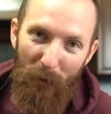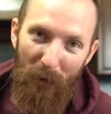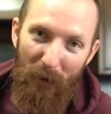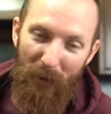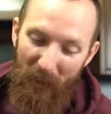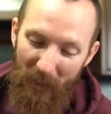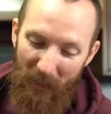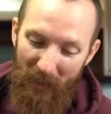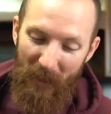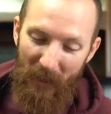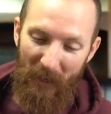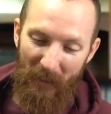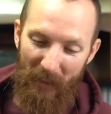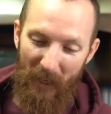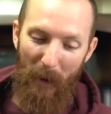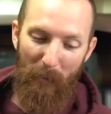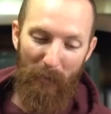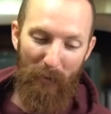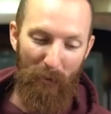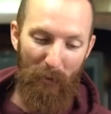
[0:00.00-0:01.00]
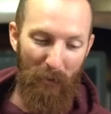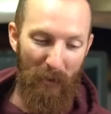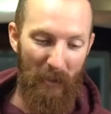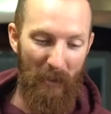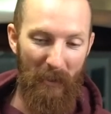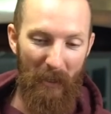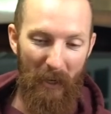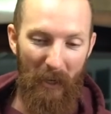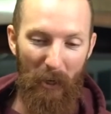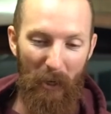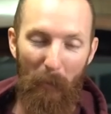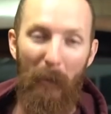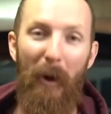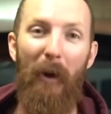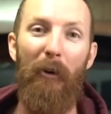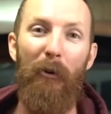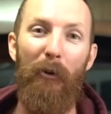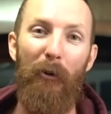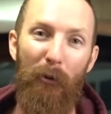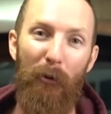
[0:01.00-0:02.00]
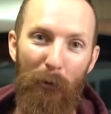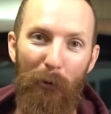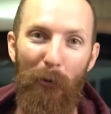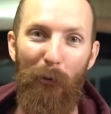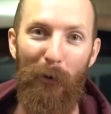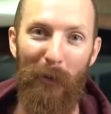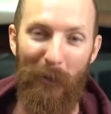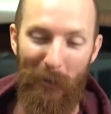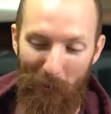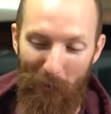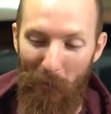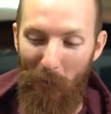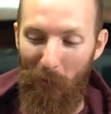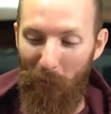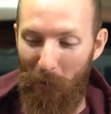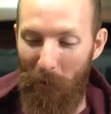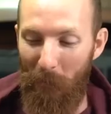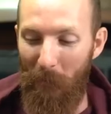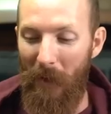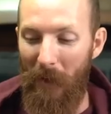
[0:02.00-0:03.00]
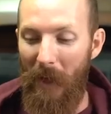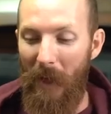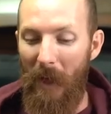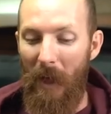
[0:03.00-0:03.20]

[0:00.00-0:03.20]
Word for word: what these things absolutely slayed, No matter who was throwing them.